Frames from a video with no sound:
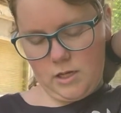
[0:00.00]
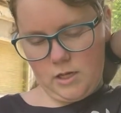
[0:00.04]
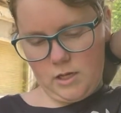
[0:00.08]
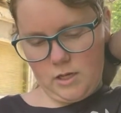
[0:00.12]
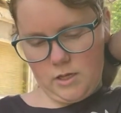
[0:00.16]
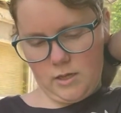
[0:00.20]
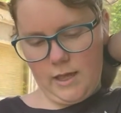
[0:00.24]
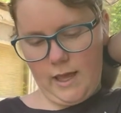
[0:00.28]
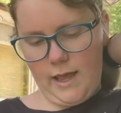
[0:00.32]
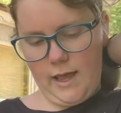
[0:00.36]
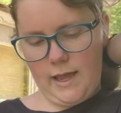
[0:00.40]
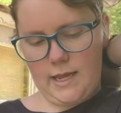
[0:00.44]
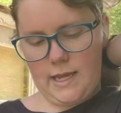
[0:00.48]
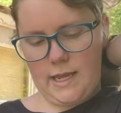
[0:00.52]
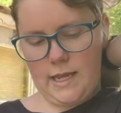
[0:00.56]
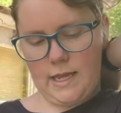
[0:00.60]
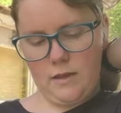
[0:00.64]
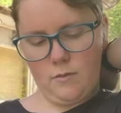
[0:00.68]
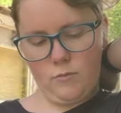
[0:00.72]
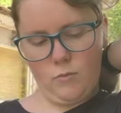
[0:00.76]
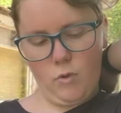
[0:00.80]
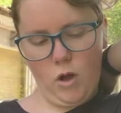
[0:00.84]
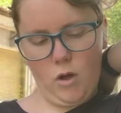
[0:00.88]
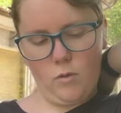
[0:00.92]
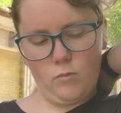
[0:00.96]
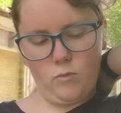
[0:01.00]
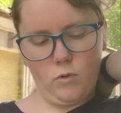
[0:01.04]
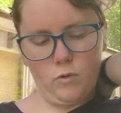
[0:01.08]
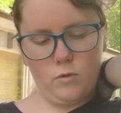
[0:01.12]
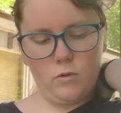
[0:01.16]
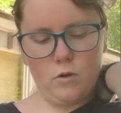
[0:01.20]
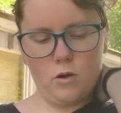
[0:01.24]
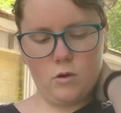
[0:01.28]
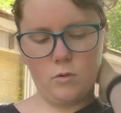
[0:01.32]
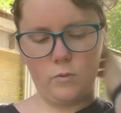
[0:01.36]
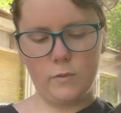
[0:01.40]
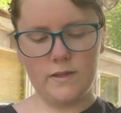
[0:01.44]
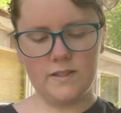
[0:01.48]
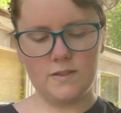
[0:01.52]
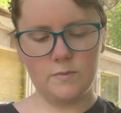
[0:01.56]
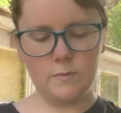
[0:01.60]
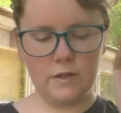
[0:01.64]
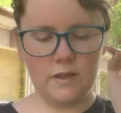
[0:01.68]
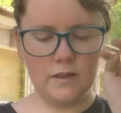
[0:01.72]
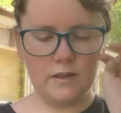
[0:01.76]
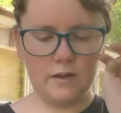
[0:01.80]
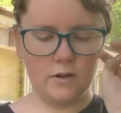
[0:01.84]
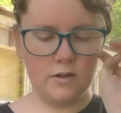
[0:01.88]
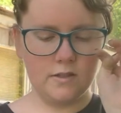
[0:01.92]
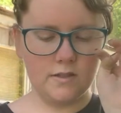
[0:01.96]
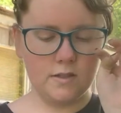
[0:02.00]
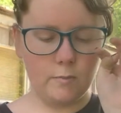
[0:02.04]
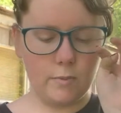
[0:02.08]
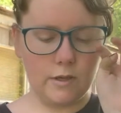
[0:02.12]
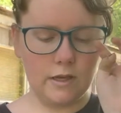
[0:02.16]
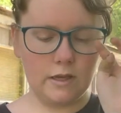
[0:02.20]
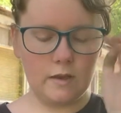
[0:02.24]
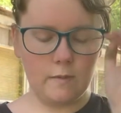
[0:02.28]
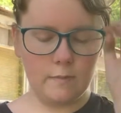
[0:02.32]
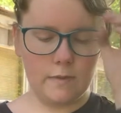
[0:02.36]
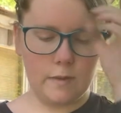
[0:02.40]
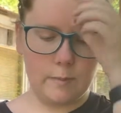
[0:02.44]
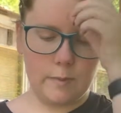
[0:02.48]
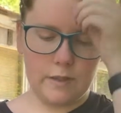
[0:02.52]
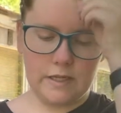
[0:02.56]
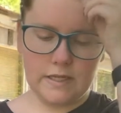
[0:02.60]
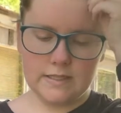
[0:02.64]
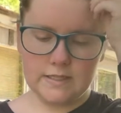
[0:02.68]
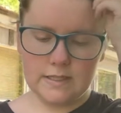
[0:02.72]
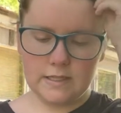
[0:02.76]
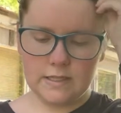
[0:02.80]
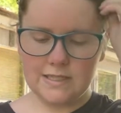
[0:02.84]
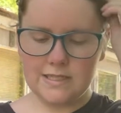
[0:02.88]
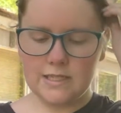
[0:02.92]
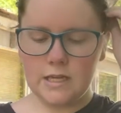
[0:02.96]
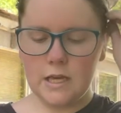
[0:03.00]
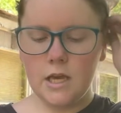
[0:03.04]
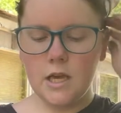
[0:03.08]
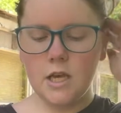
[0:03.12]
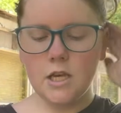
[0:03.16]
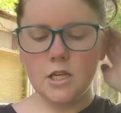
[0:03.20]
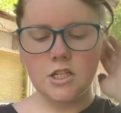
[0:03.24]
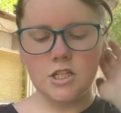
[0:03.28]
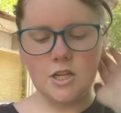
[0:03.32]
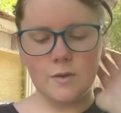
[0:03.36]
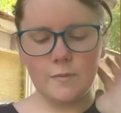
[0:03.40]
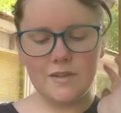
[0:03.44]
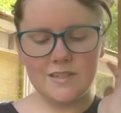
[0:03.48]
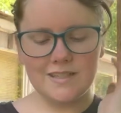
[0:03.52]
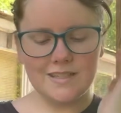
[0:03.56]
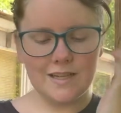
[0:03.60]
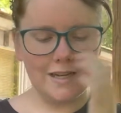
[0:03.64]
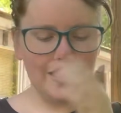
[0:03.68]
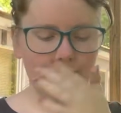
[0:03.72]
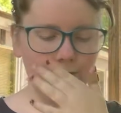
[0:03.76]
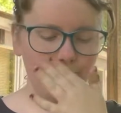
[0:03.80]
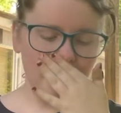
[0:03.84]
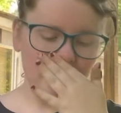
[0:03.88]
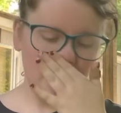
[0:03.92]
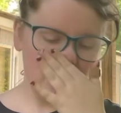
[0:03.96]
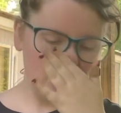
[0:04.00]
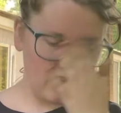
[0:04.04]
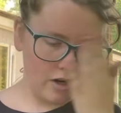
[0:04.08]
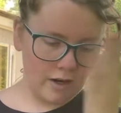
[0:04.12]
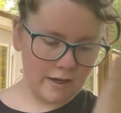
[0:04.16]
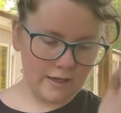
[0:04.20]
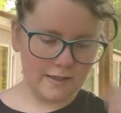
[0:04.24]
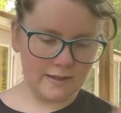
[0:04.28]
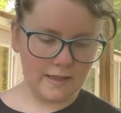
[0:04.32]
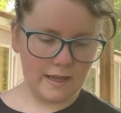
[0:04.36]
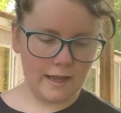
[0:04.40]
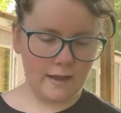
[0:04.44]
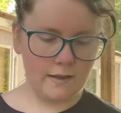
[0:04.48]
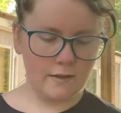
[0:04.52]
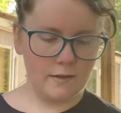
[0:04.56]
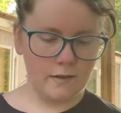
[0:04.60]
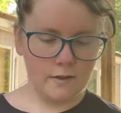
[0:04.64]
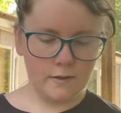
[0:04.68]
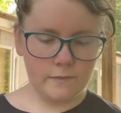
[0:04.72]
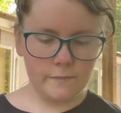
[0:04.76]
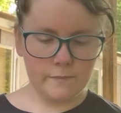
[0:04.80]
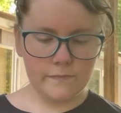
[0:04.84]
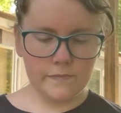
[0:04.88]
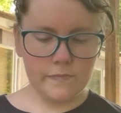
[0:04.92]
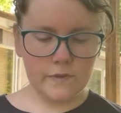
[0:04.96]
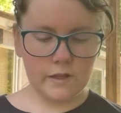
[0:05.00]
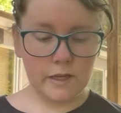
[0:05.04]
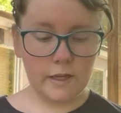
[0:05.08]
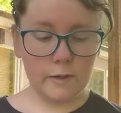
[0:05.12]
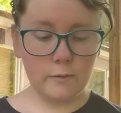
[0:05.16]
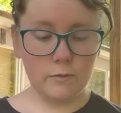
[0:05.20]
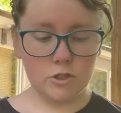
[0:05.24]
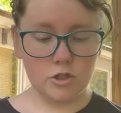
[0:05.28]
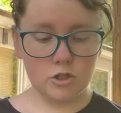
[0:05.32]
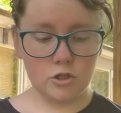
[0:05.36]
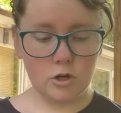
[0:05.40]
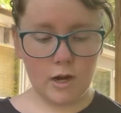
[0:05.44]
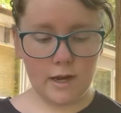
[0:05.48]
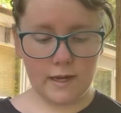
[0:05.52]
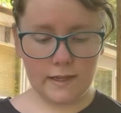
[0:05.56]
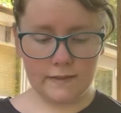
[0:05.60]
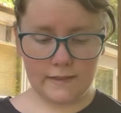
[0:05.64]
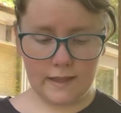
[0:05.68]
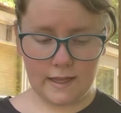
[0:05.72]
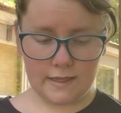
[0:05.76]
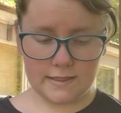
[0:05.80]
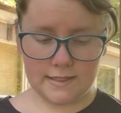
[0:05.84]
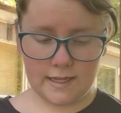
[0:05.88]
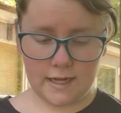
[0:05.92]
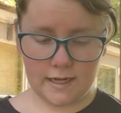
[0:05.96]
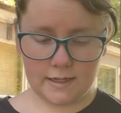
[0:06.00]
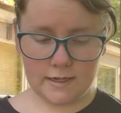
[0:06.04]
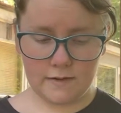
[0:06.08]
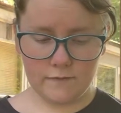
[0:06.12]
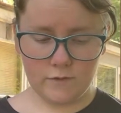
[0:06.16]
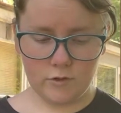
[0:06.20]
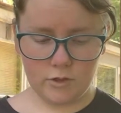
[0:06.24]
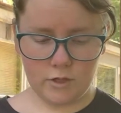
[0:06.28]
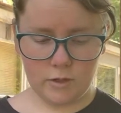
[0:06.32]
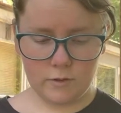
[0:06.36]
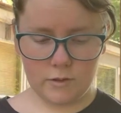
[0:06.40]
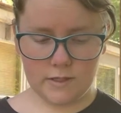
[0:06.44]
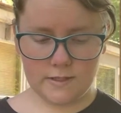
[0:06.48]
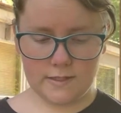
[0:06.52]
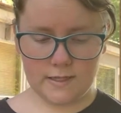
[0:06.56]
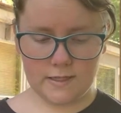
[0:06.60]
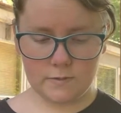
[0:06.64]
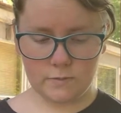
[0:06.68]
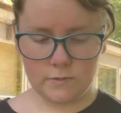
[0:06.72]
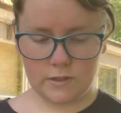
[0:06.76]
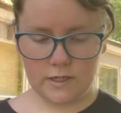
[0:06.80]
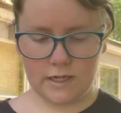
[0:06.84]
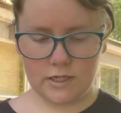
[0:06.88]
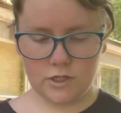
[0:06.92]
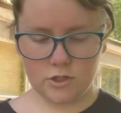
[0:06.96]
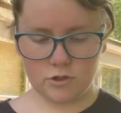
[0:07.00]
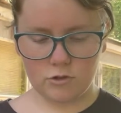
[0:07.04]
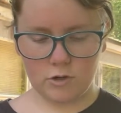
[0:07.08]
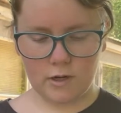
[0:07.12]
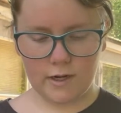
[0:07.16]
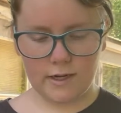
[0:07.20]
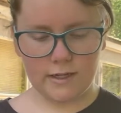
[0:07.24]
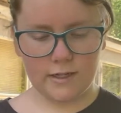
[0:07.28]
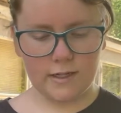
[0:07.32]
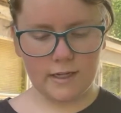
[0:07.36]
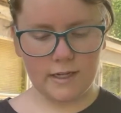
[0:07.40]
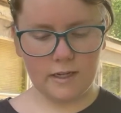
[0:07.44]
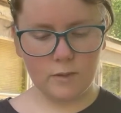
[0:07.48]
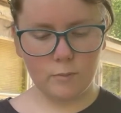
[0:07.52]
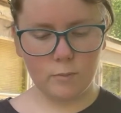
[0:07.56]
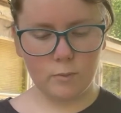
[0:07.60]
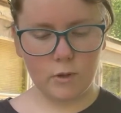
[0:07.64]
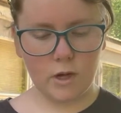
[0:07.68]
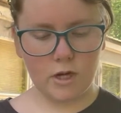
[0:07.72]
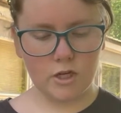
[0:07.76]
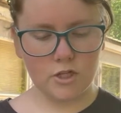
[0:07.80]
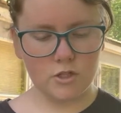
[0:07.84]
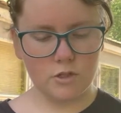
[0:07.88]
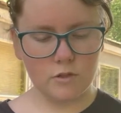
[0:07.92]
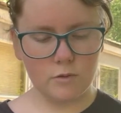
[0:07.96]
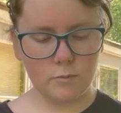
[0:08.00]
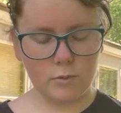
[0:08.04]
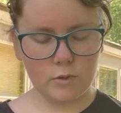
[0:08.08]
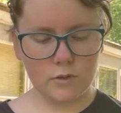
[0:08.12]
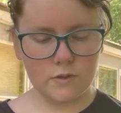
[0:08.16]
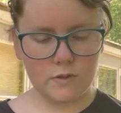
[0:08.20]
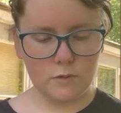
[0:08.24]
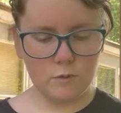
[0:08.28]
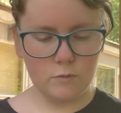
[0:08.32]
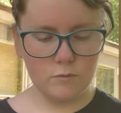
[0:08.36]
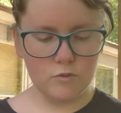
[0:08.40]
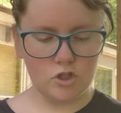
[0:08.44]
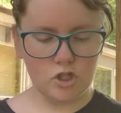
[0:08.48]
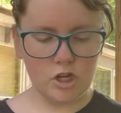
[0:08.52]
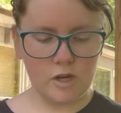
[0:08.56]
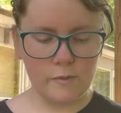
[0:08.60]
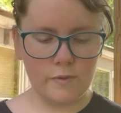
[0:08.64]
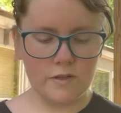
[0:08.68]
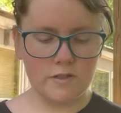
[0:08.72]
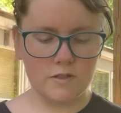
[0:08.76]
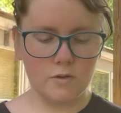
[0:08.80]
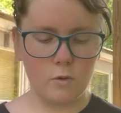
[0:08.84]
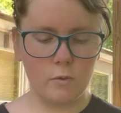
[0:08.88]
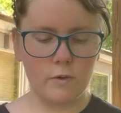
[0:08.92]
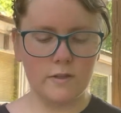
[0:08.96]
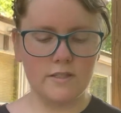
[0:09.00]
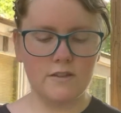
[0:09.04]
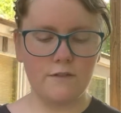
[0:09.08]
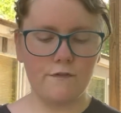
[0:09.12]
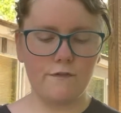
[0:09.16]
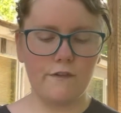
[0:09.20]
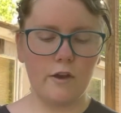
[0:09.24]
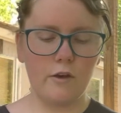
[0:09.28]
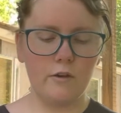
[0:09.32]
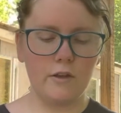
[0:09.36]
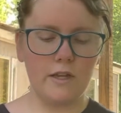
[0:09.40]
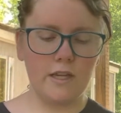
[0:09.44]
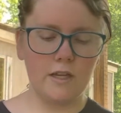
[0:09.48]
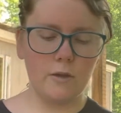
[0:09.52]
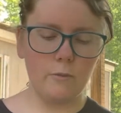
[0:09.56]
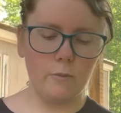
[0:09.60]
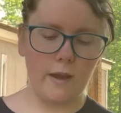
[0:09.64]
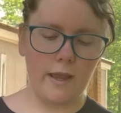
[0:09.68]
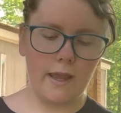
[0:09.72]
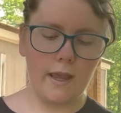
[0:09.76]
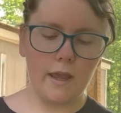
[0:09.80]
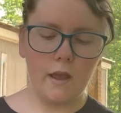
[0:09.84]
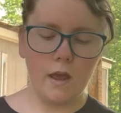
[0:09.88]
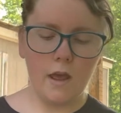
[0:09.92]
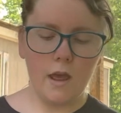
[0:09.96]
that he and Mom won't always be there to pick up the pieces. Jamie said he was trying that he was trying that Dad never notices when he's trying. He pres presumes Jamie's going to fail anyway.